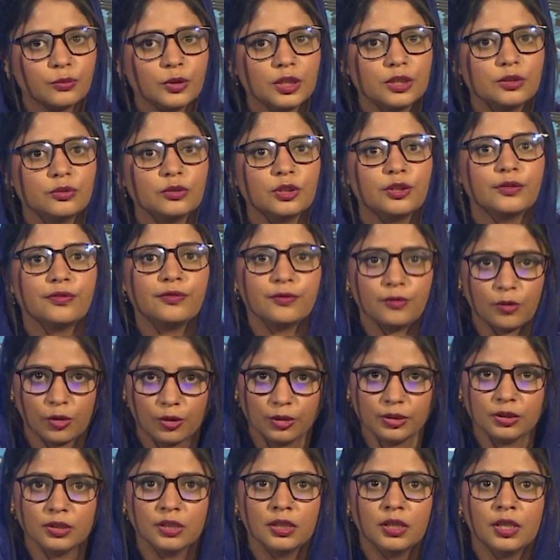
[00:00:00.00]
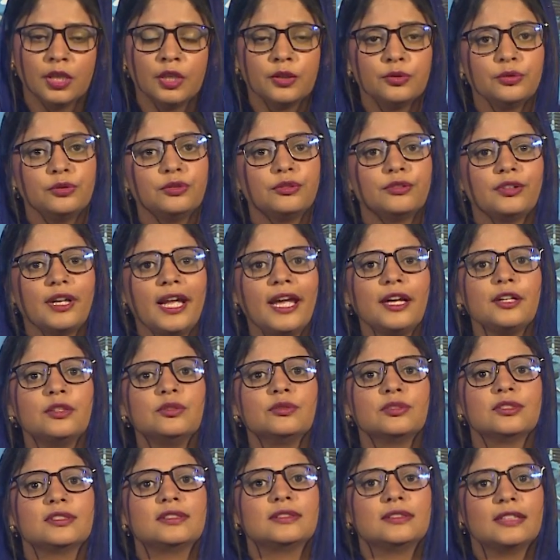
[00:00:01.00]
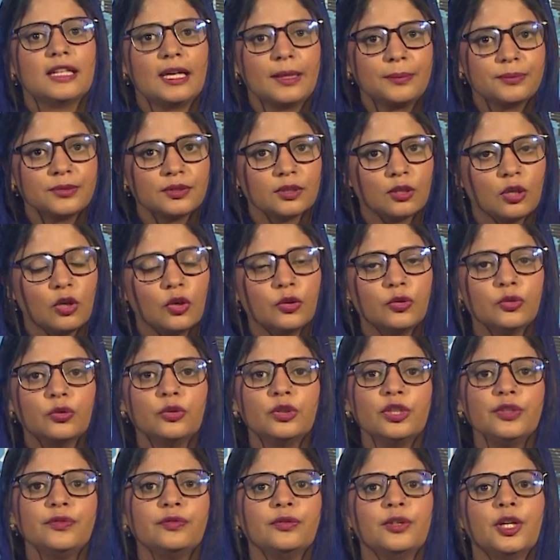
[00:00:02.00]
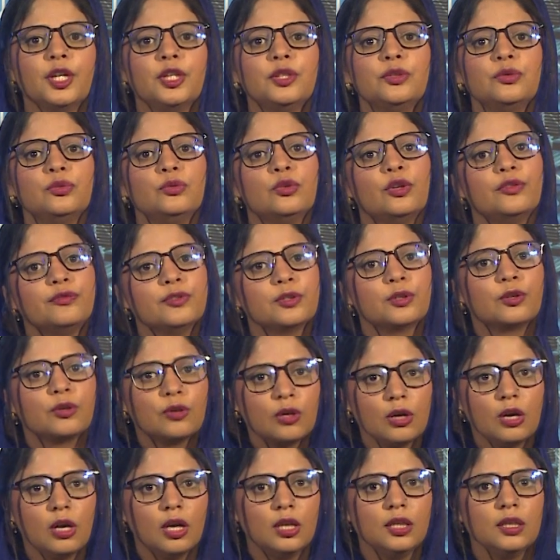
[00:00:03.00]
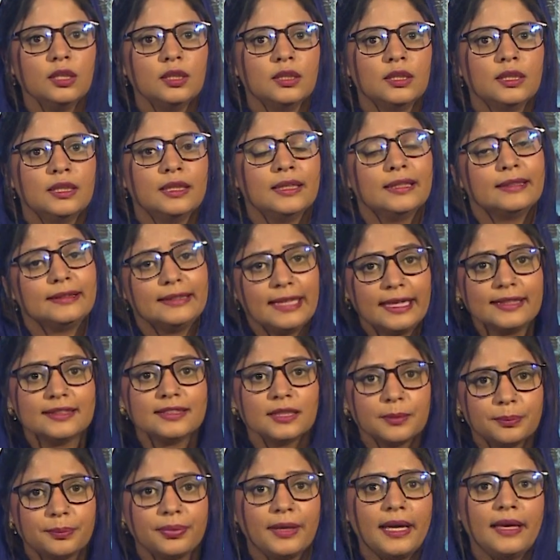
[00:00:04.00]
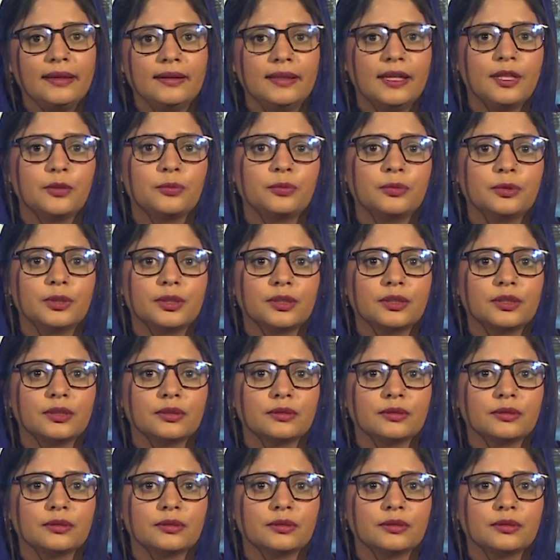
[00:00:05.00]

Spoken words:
with your phone to track your steps or notify you of a call, that's a PAN network.